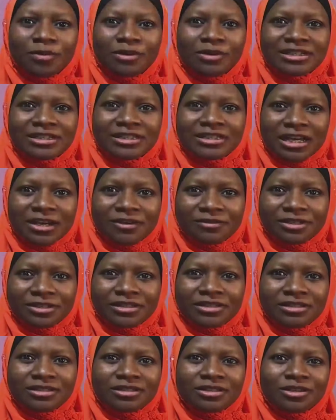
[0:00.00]

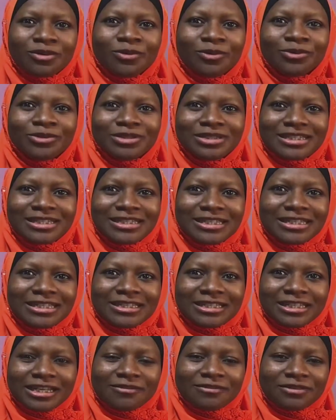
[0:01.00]
servant would see
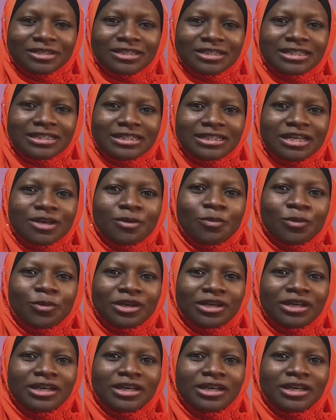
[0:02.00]
service the same way